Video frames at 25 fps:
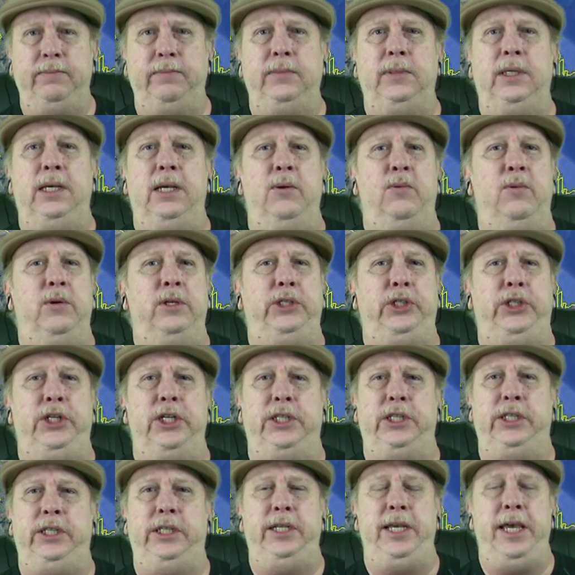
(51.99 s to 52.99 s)
It was
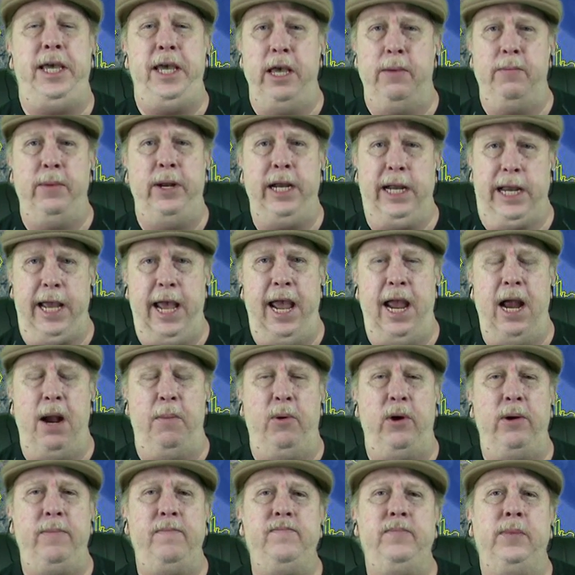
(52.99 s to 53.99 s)
just him and a
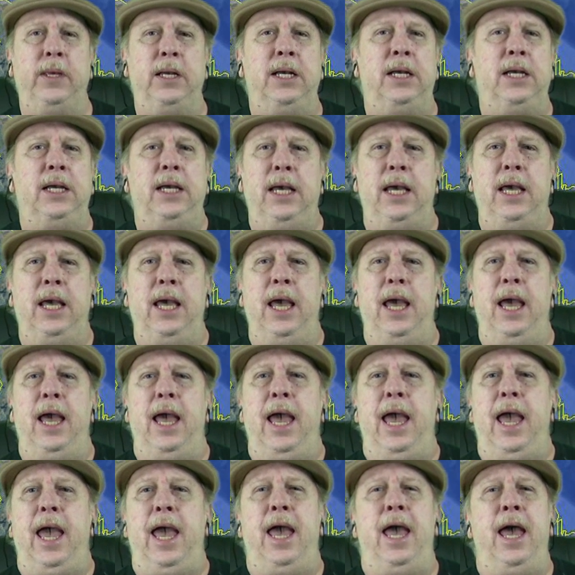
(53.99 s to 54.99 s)
camera.
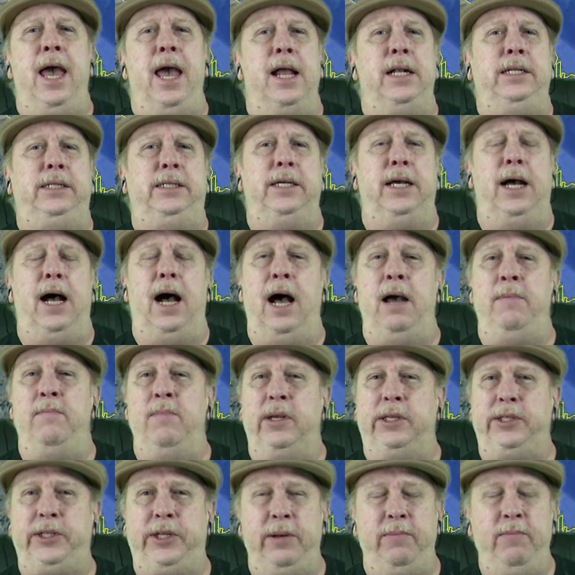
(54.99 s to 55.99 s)
And I
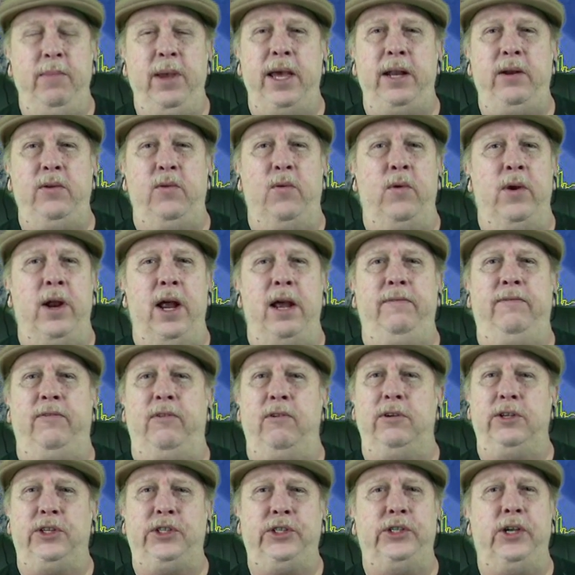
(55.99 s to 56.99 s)
must admit, when I
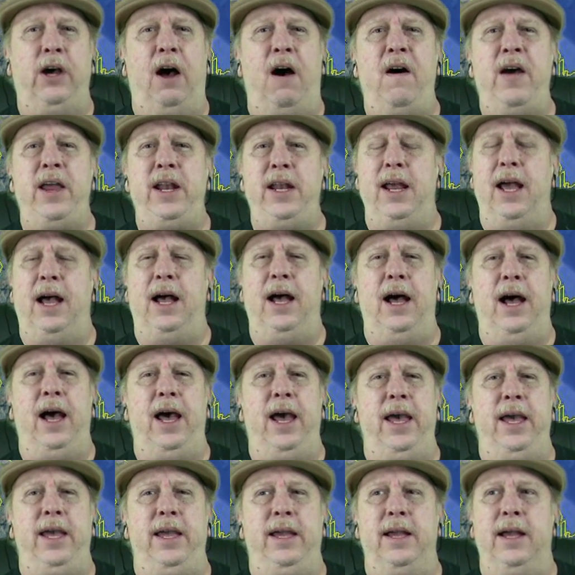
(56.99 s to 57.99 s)
first saw it,
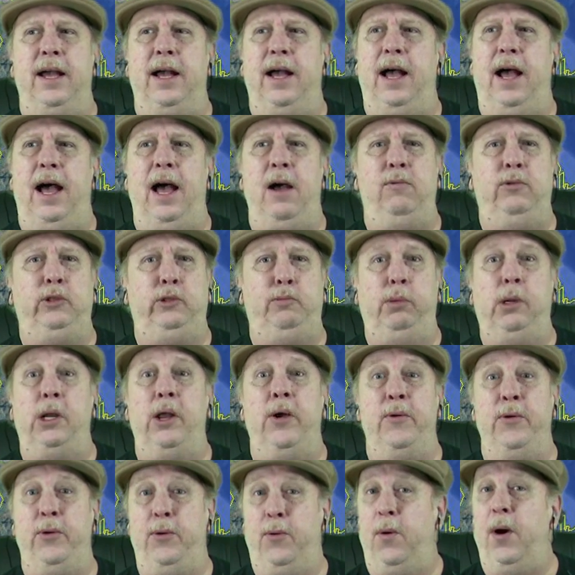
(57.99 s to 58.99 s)
I was
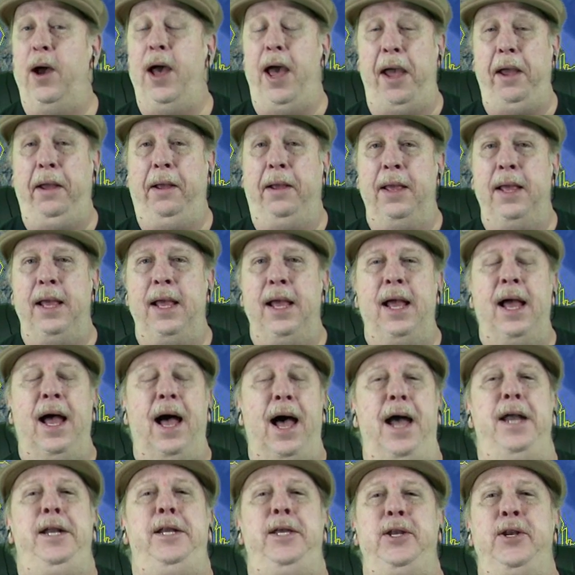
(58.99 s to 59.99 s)
blown away.
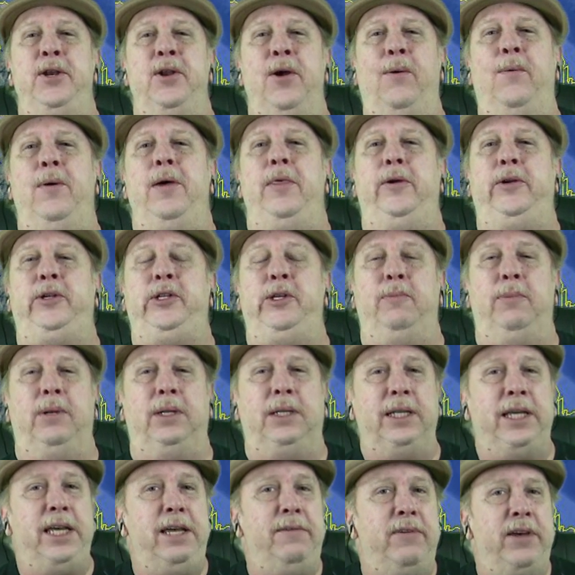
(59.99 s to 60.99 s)
I didn't know whether to
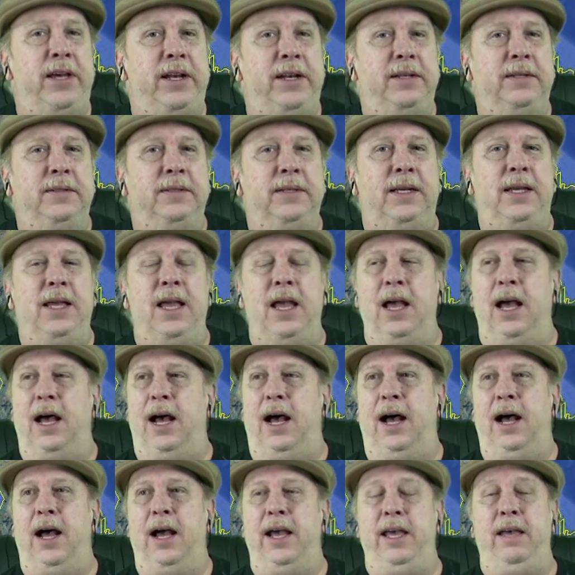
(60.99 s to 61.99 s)
believe it,
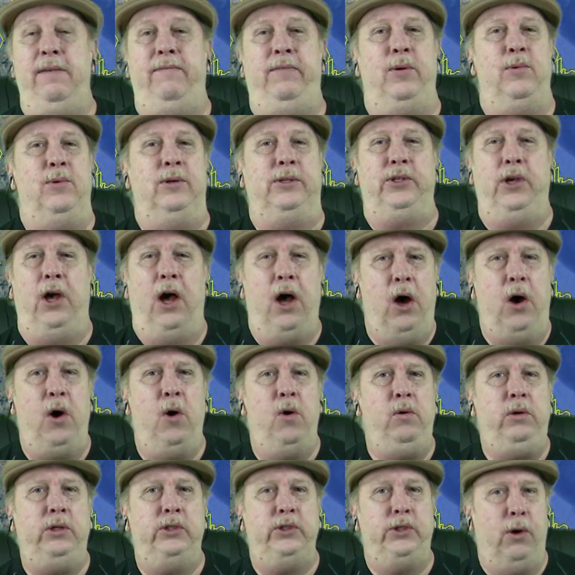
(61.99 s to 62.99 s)
if it was a
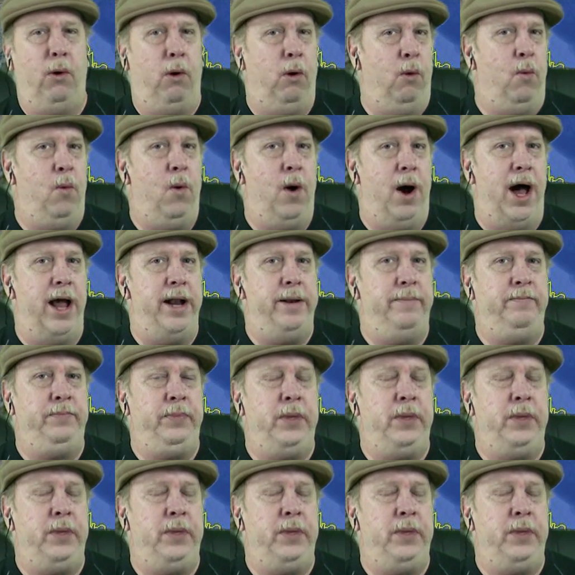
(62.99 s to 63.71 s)
hoax or what.